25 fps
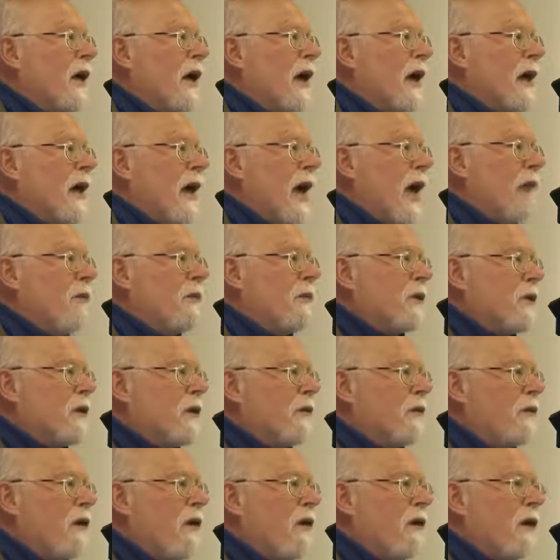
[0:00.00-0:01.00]
It came to
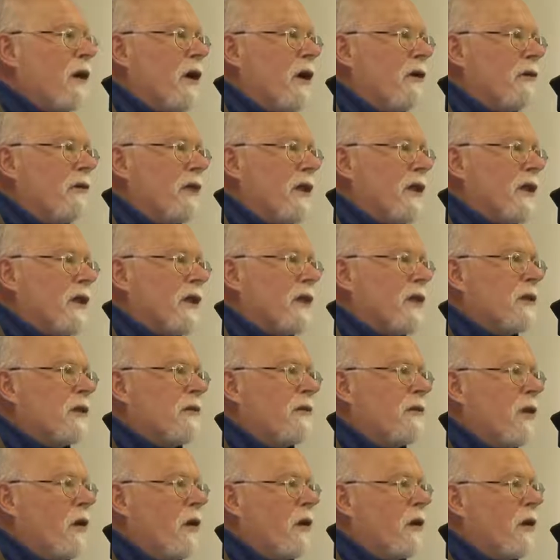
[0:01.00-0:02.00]
the Foreign Office.
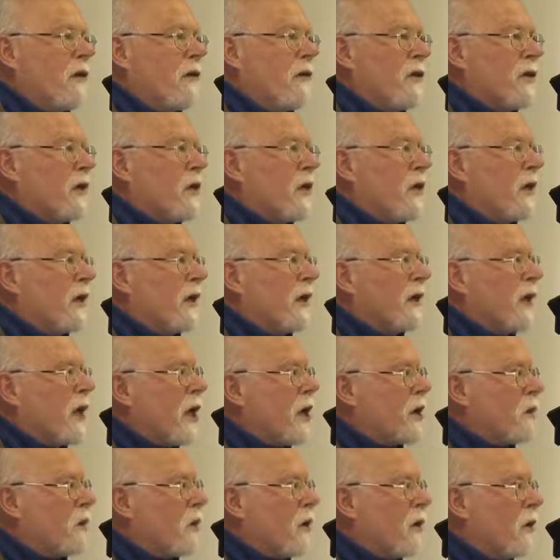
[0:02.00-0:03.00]
The Foreign Office got in
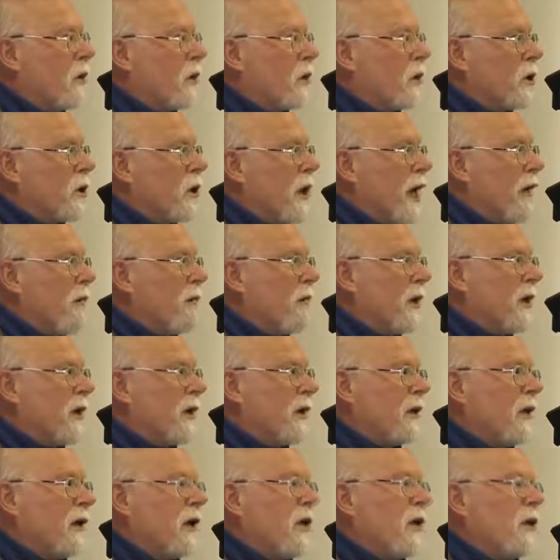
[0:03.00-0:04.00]
touch with the Lord
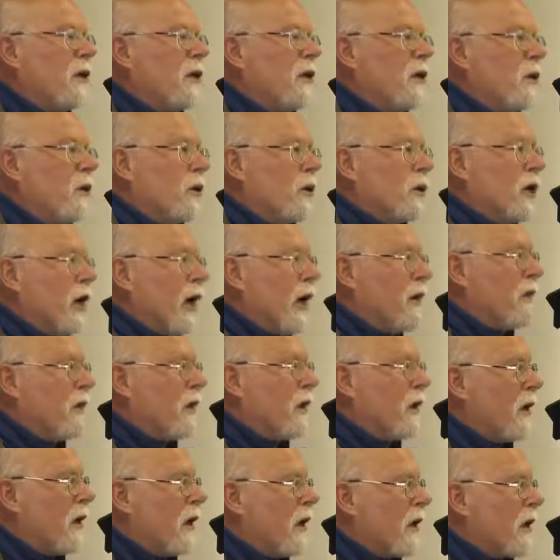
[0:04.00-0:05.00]
Chamberlain. The Lord
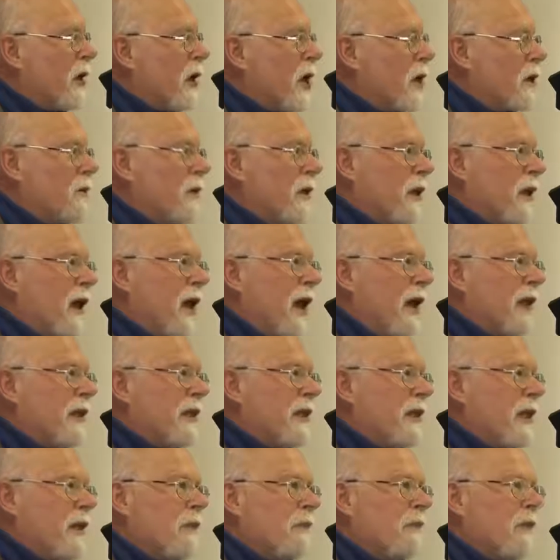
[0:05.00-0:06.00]
Chamberlain got in touch with the
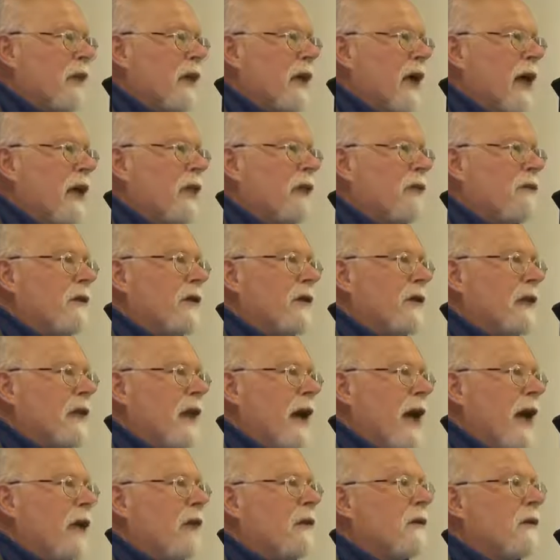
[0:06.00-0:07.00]
Lyceum Theatre and
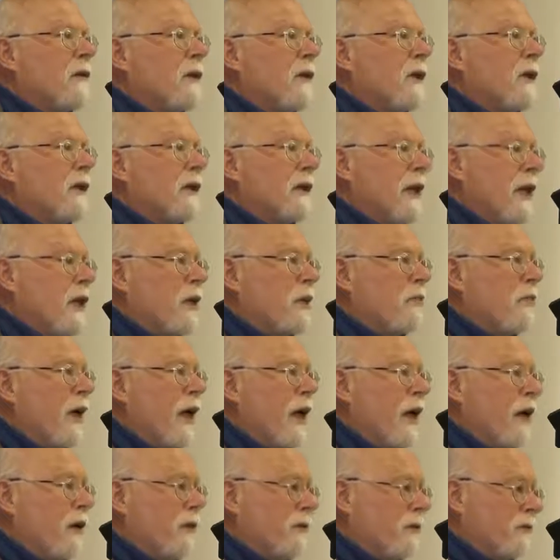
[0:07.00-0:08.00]
said, take the
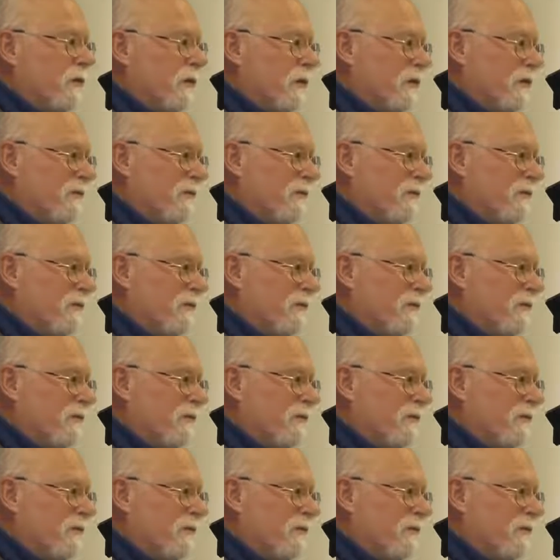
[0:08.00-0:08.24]
play off.